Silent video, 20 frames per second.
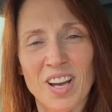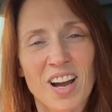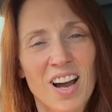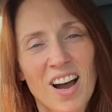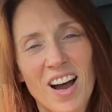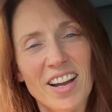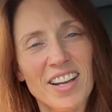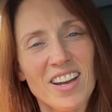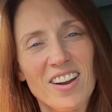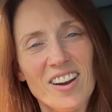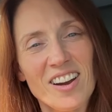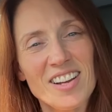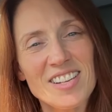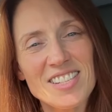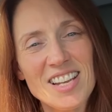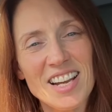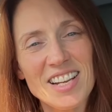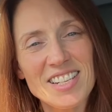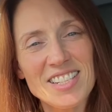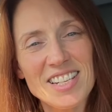Hi guys,
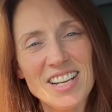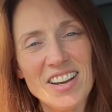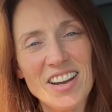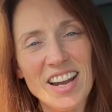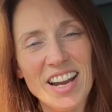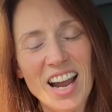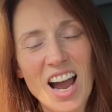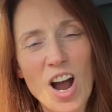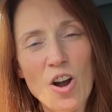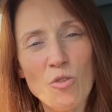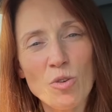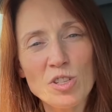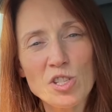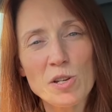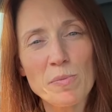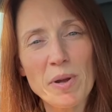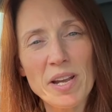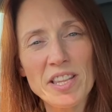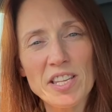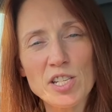how you doing? I want
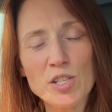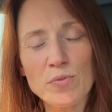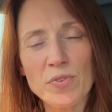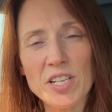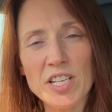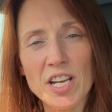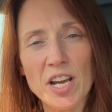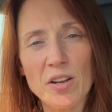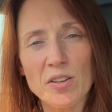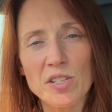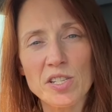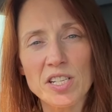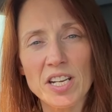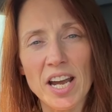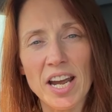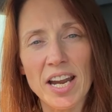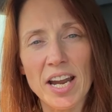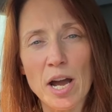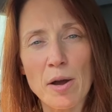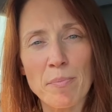to make this video
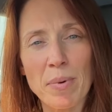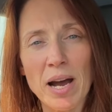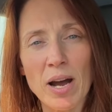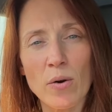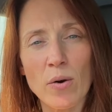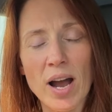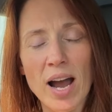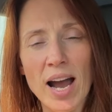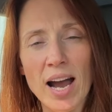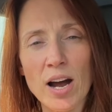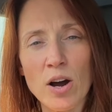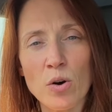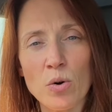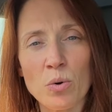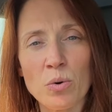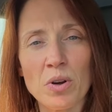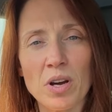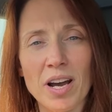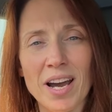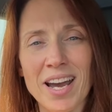today about
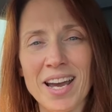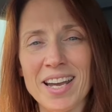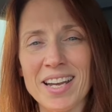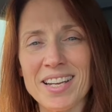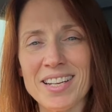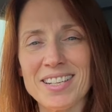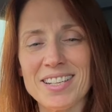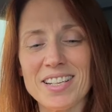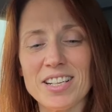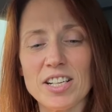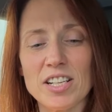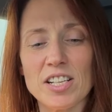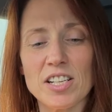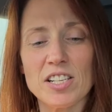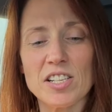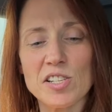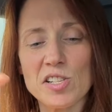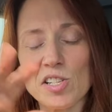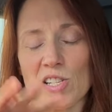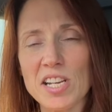how a
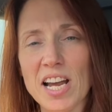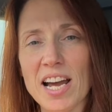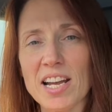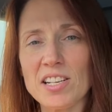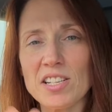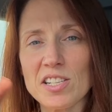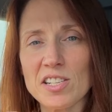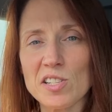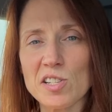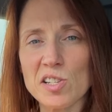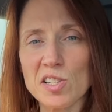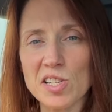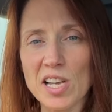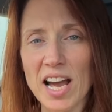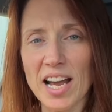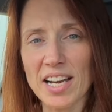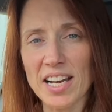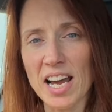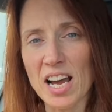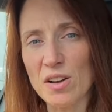standard
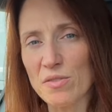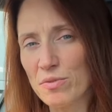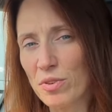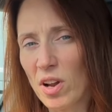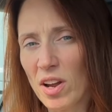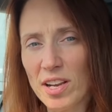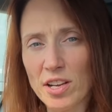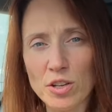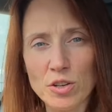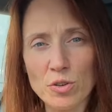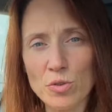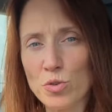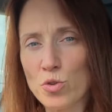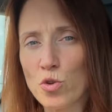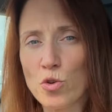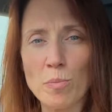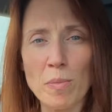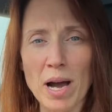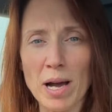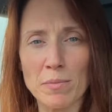sat-nav like
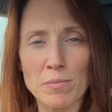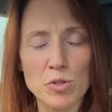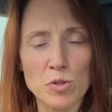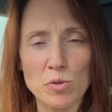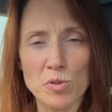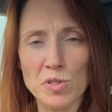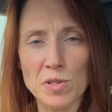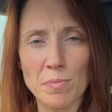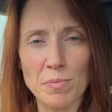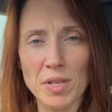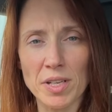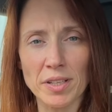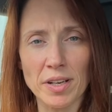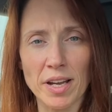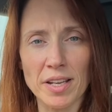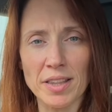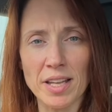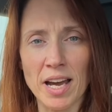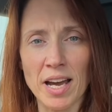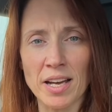Google Maps or something
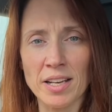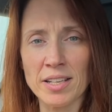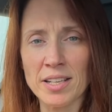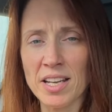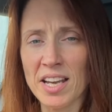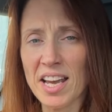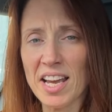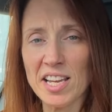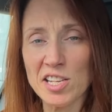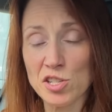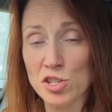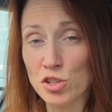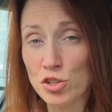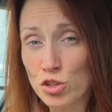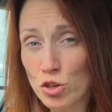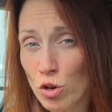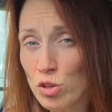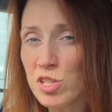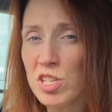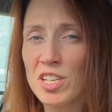like that is
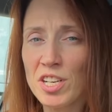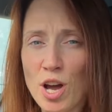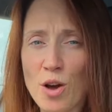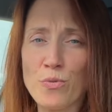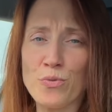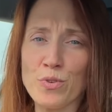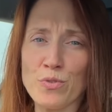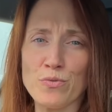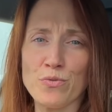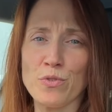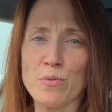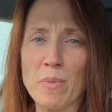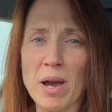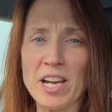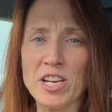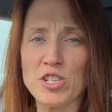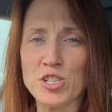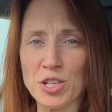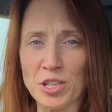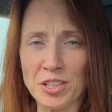not enough
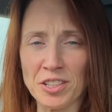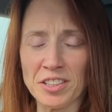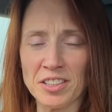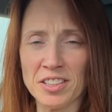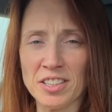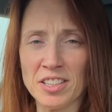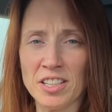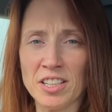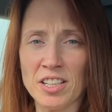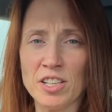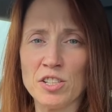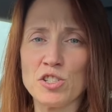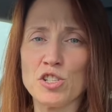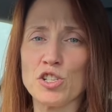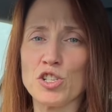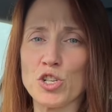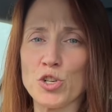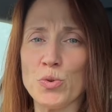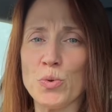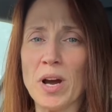information to
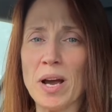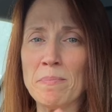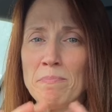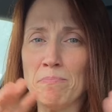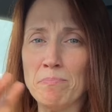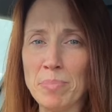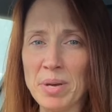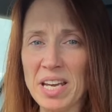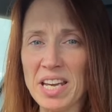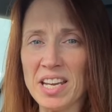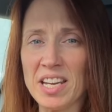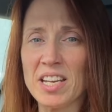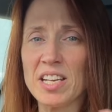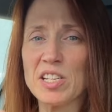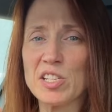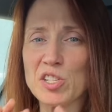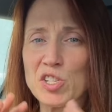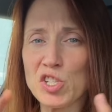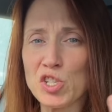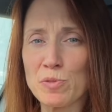do a big
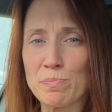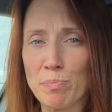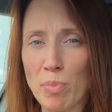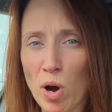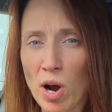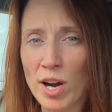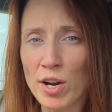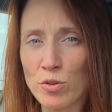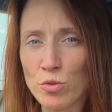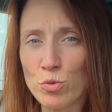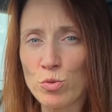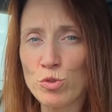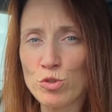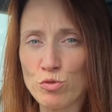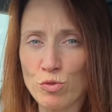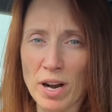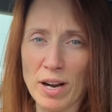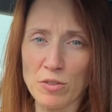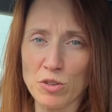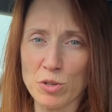spiraled
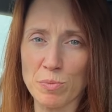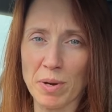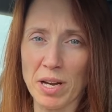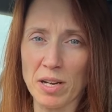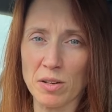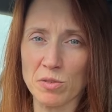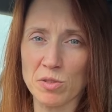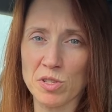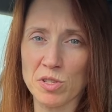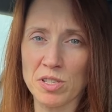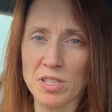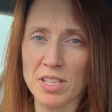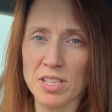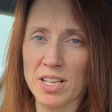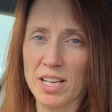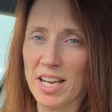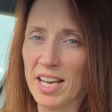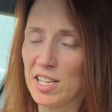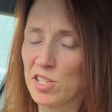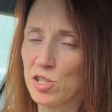roundabout.
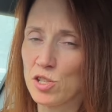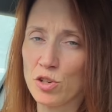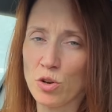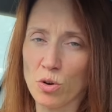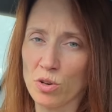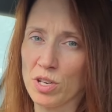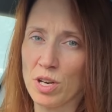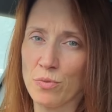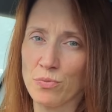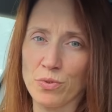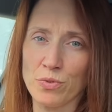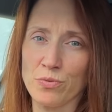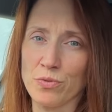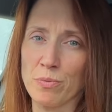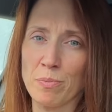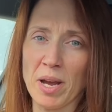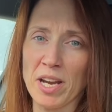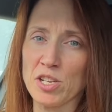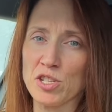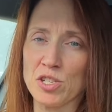It's not enough
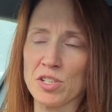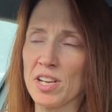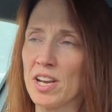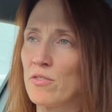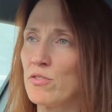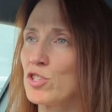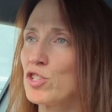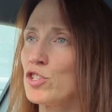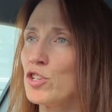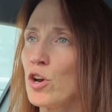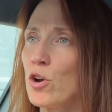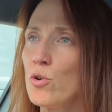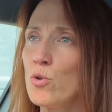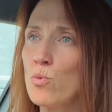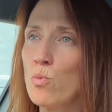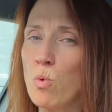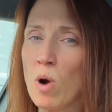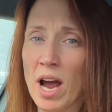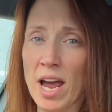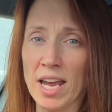information. There is no
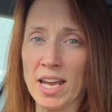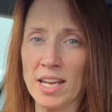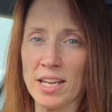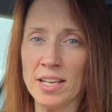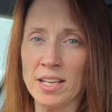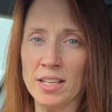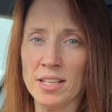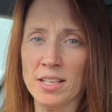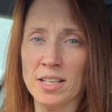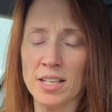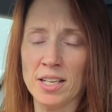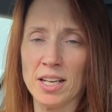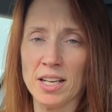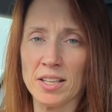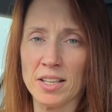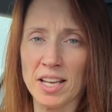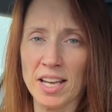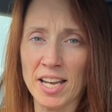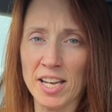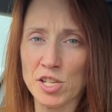way in
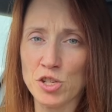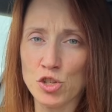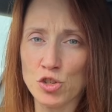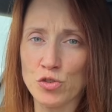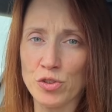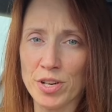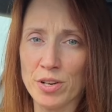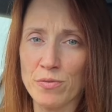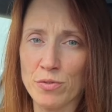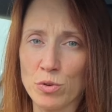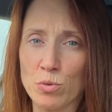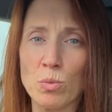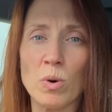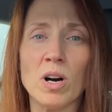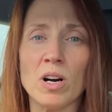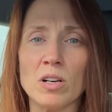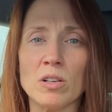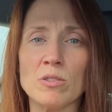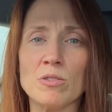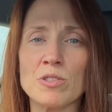the history of the
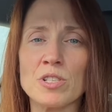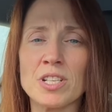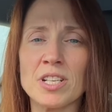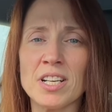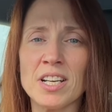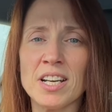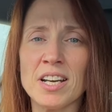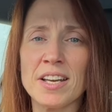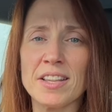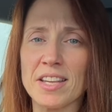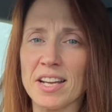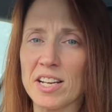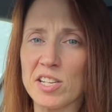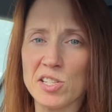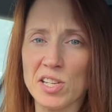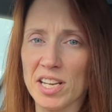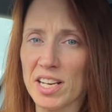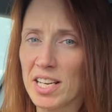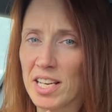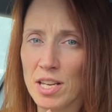world that it's
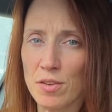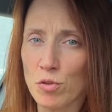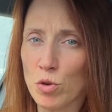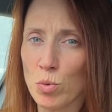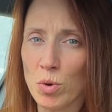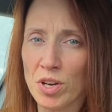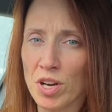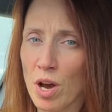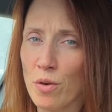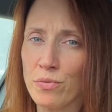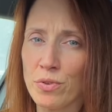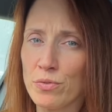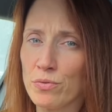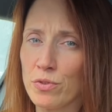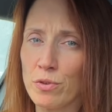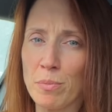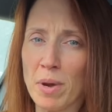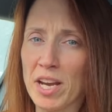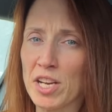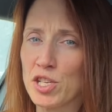going to give you enough
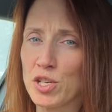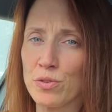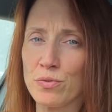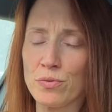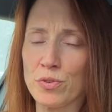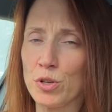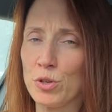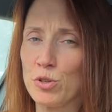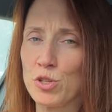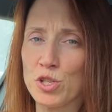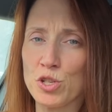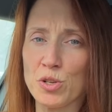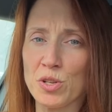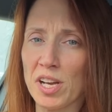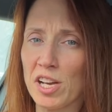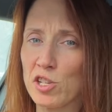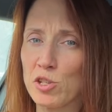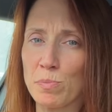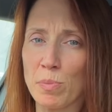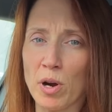information for you to do
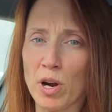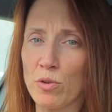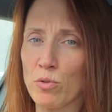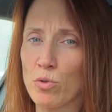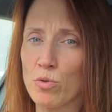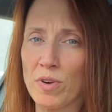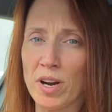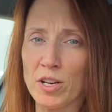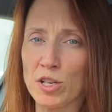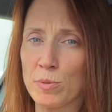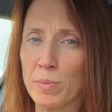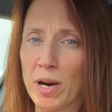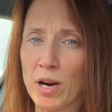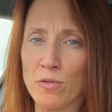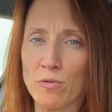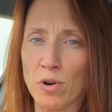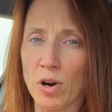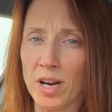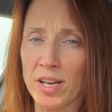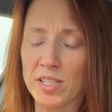that spiral roundabout
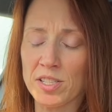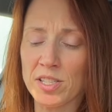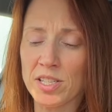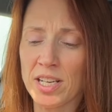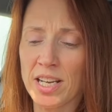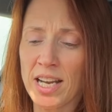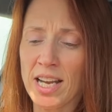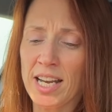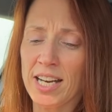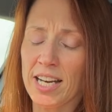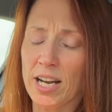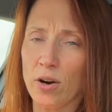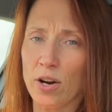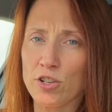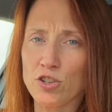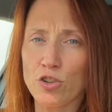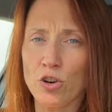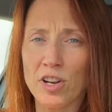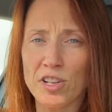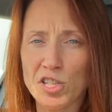right. Now, I
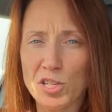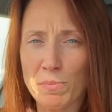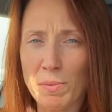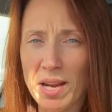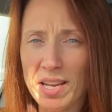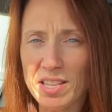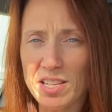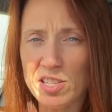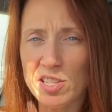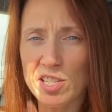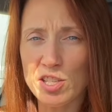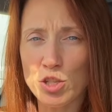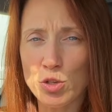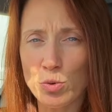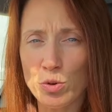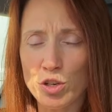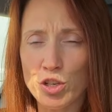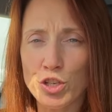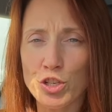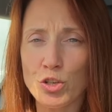tried to make this into
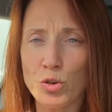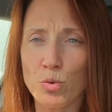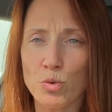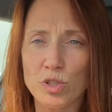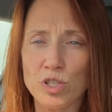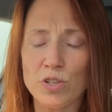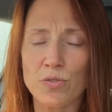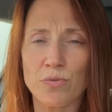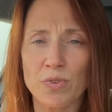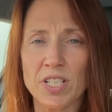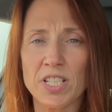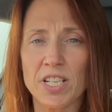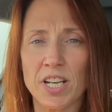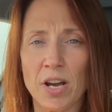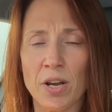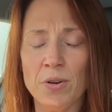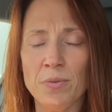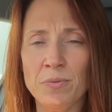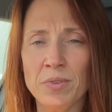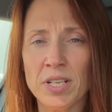a short
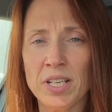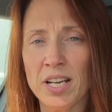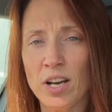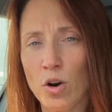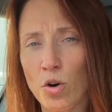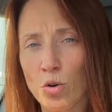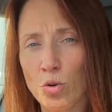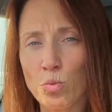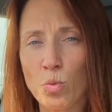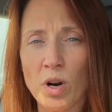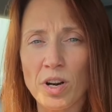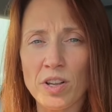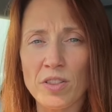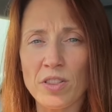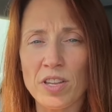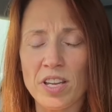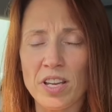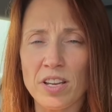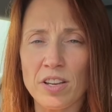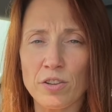video on one of
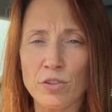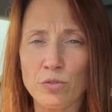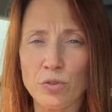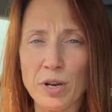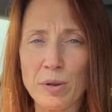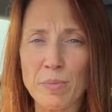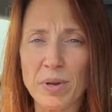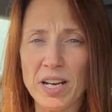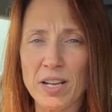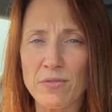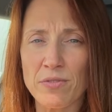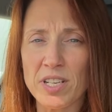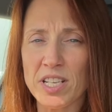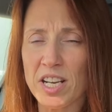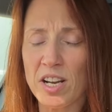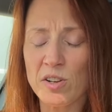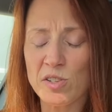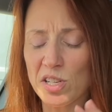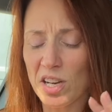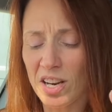the 3-minute
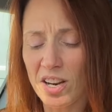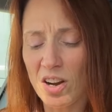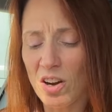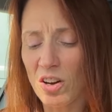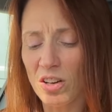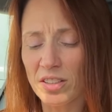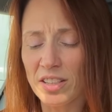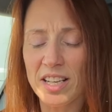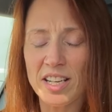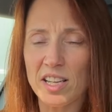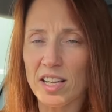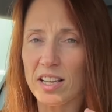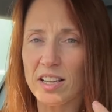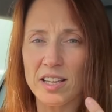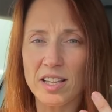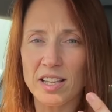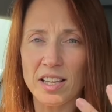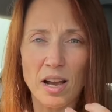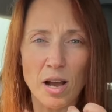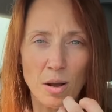videos. I can't,
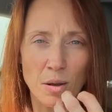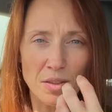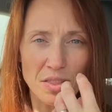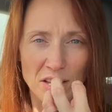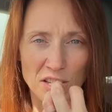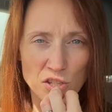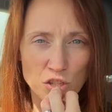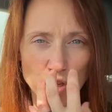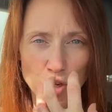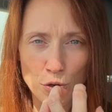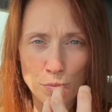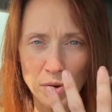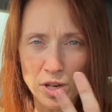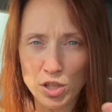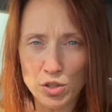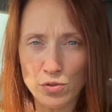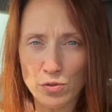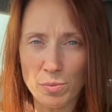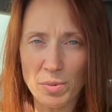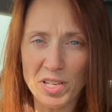there's too
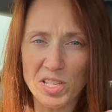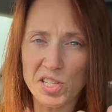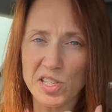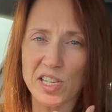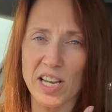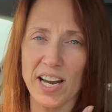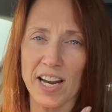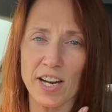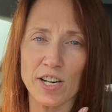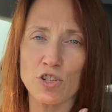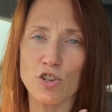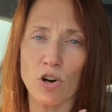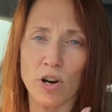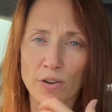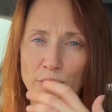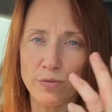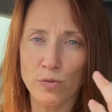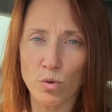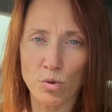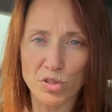much for me to say. I tried
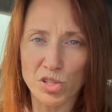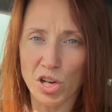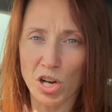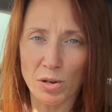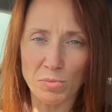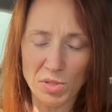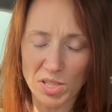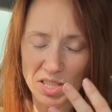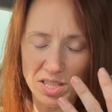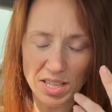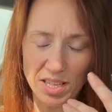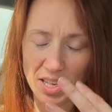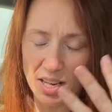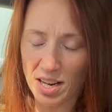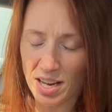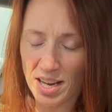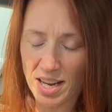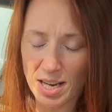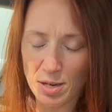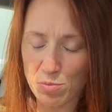4 times,
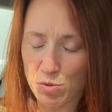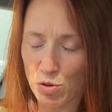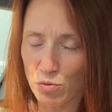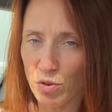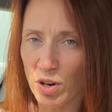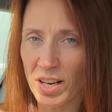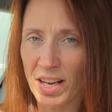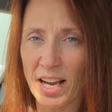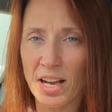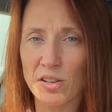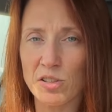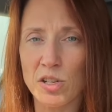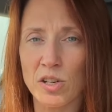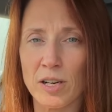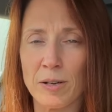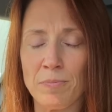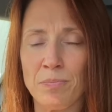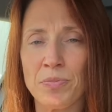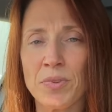it keeps on running out of time.